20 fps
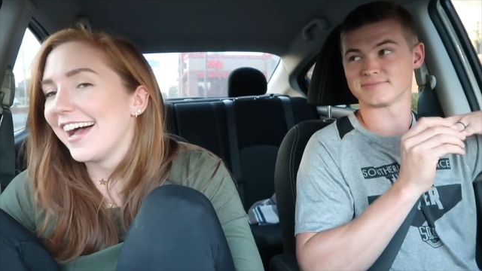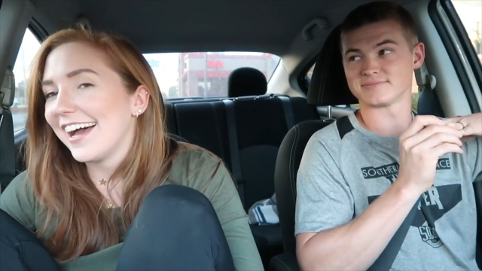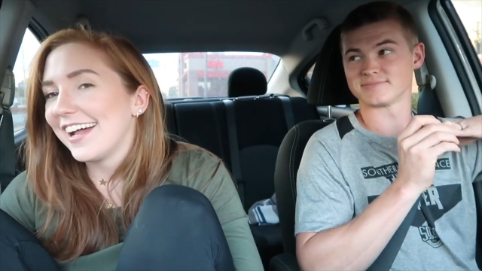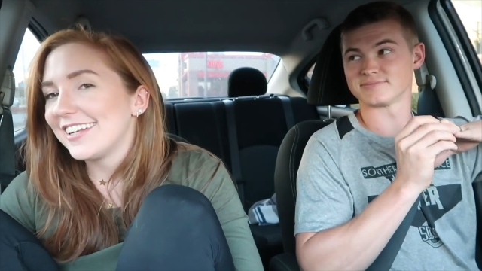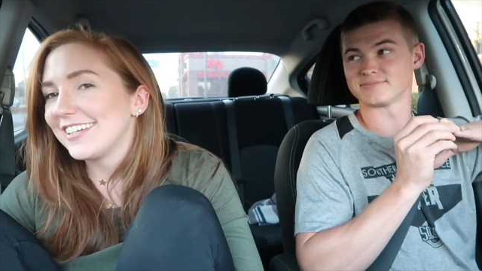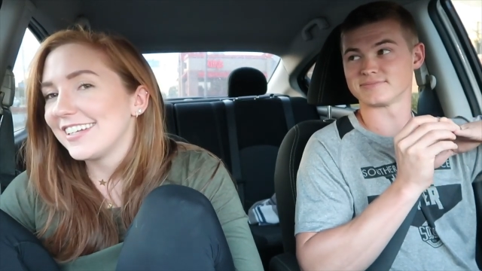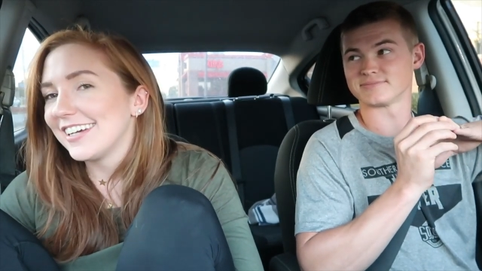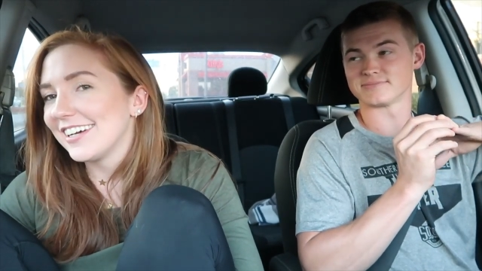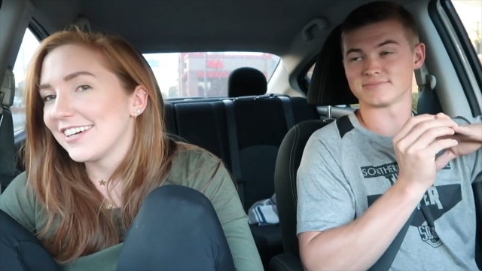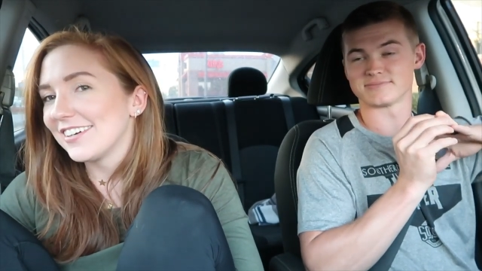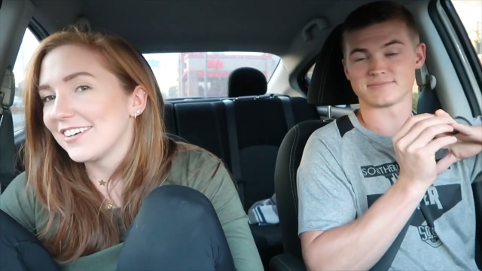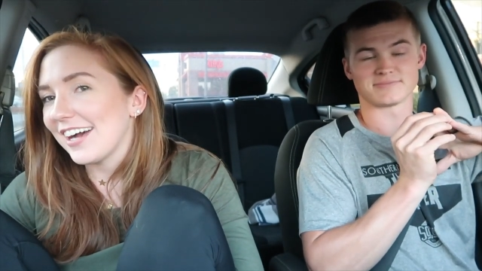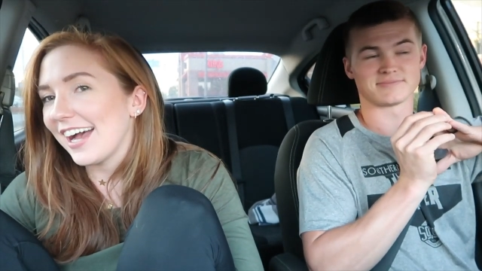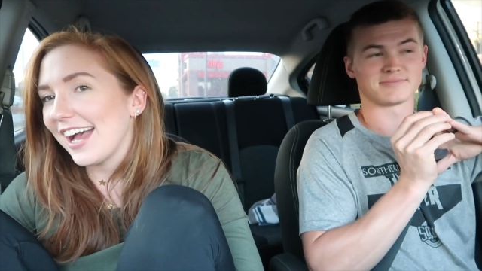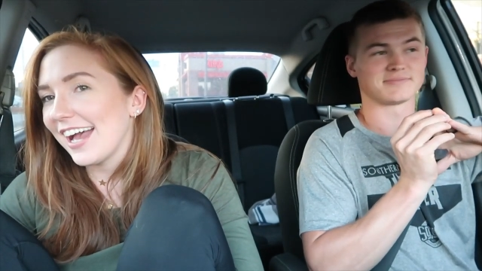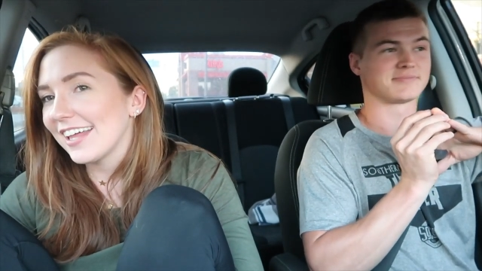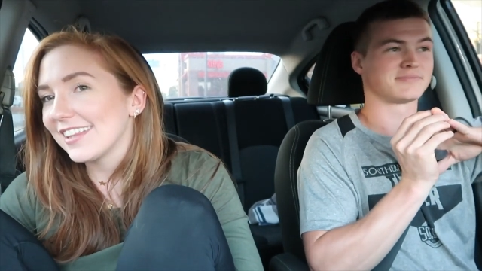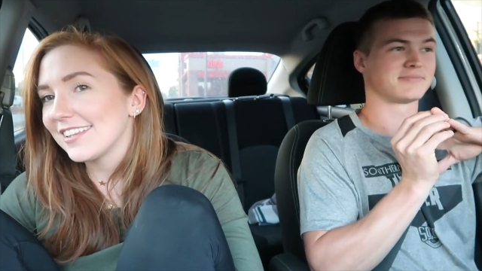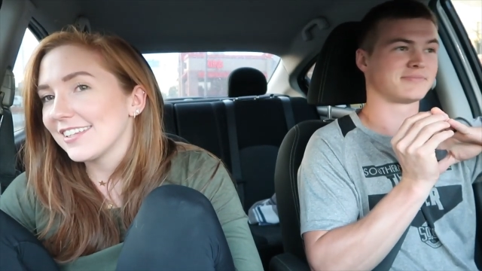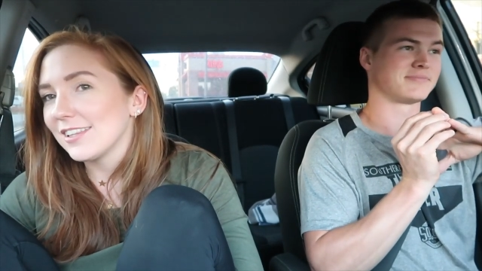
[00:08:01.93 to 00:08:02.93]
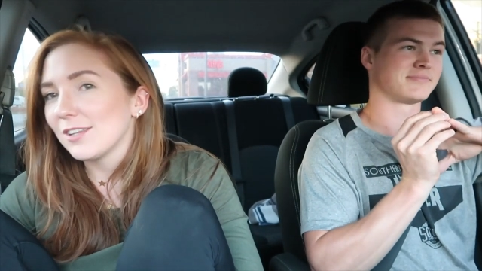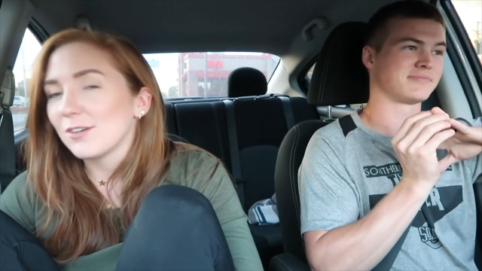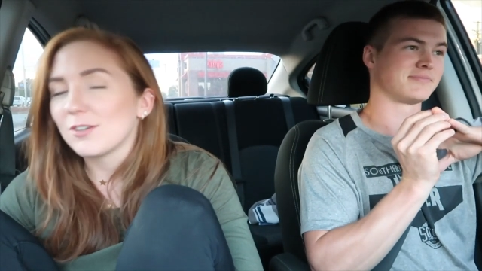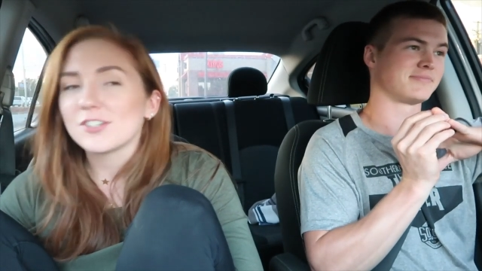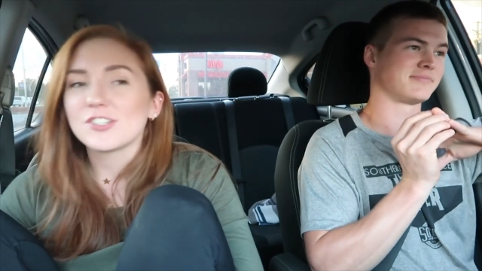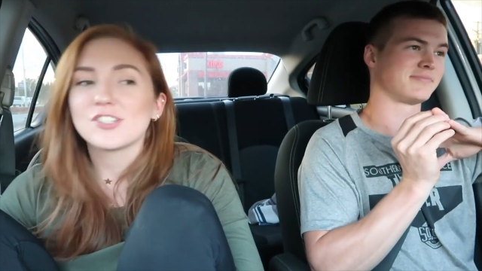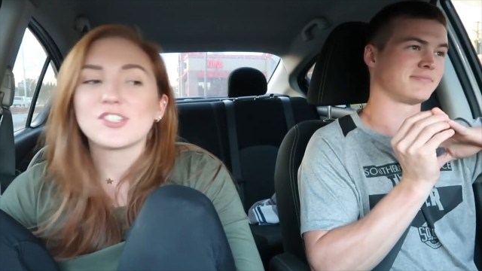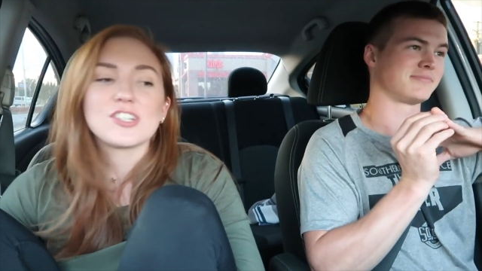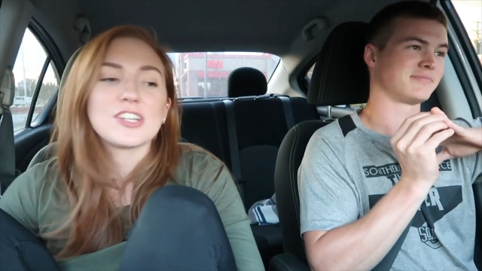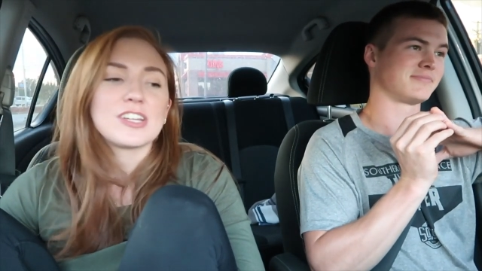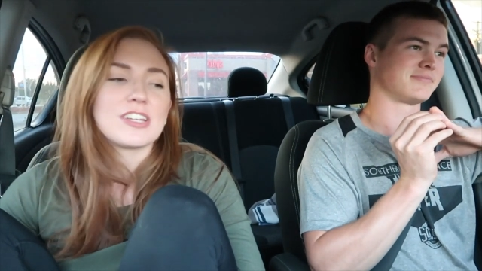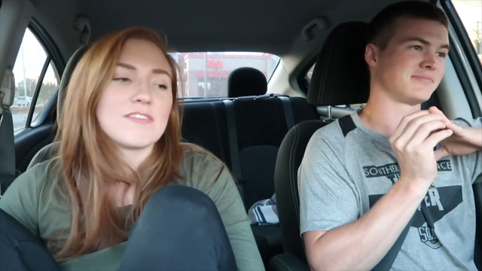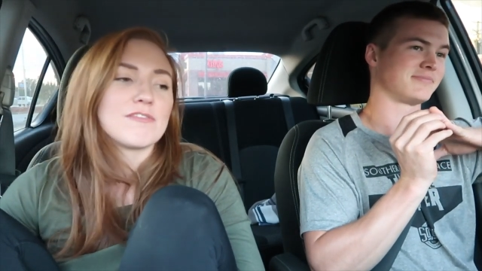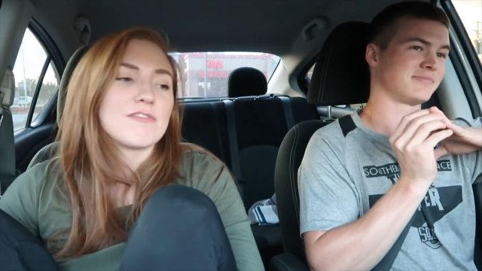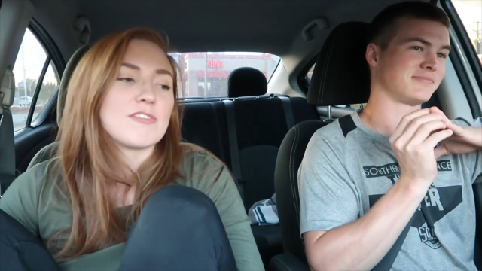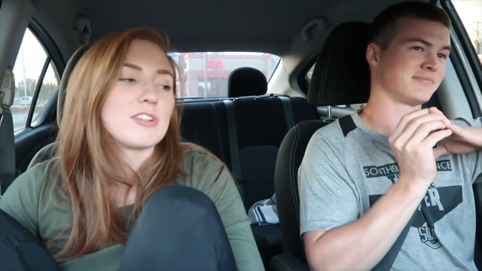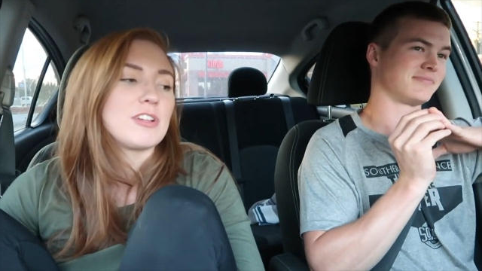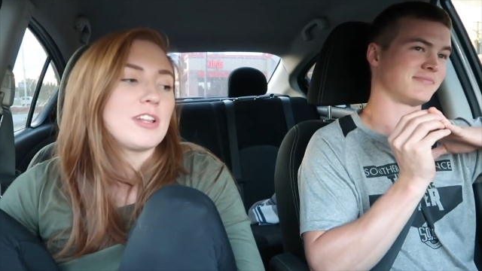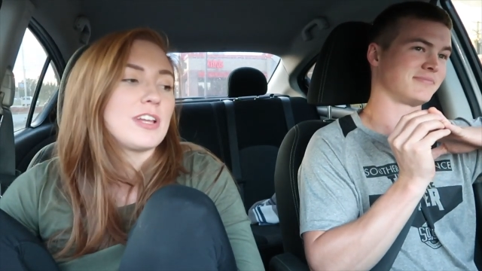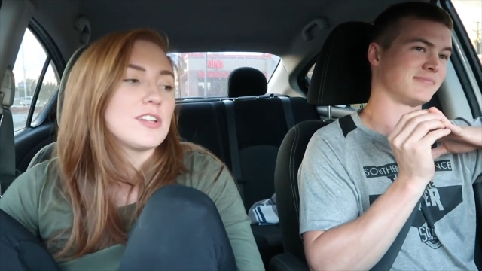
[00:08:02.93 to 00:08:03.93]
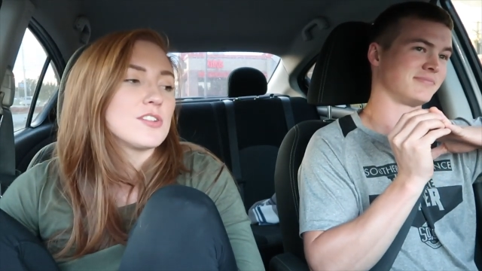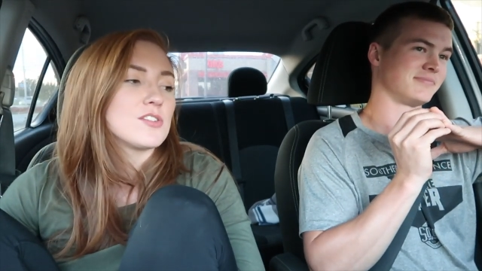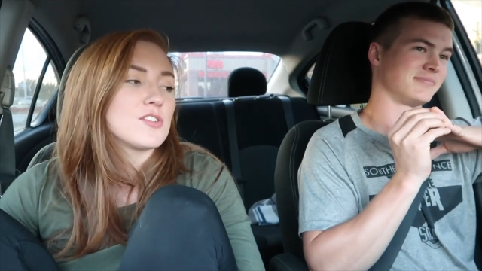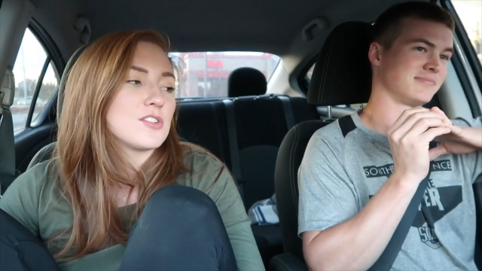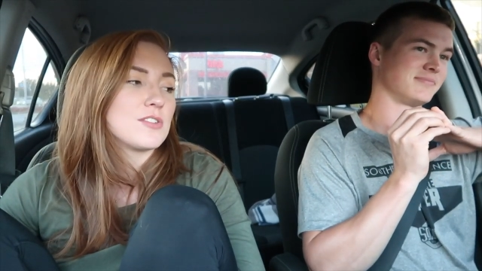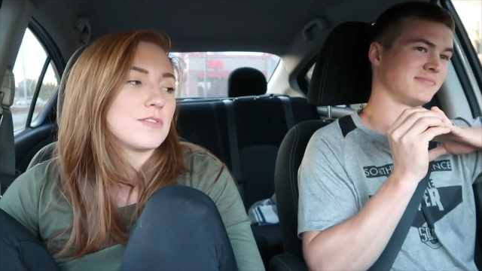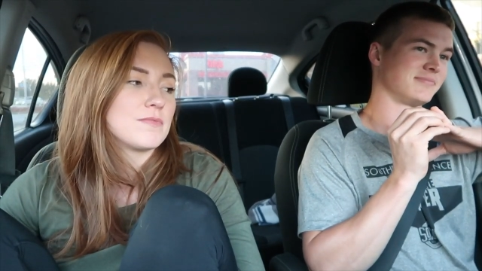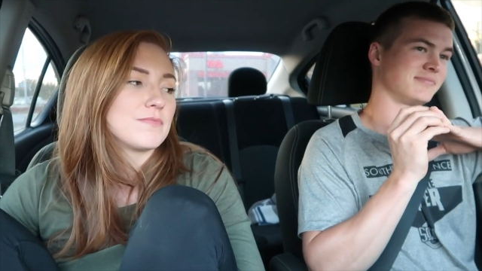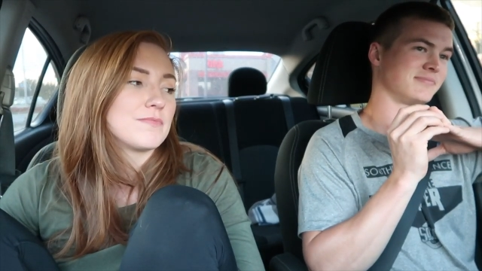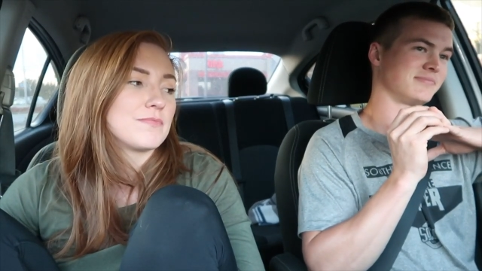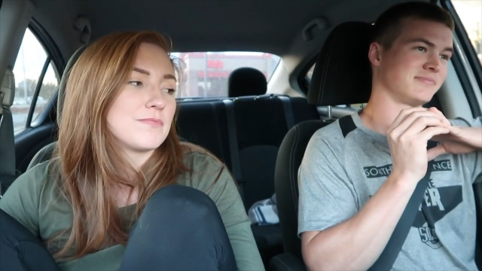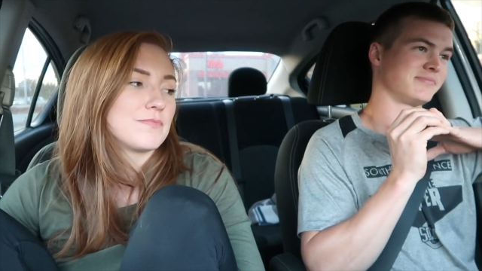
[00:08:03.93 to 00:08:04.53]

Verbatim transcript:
Speaker 1: I know. I had the Lord's chicken for lunch.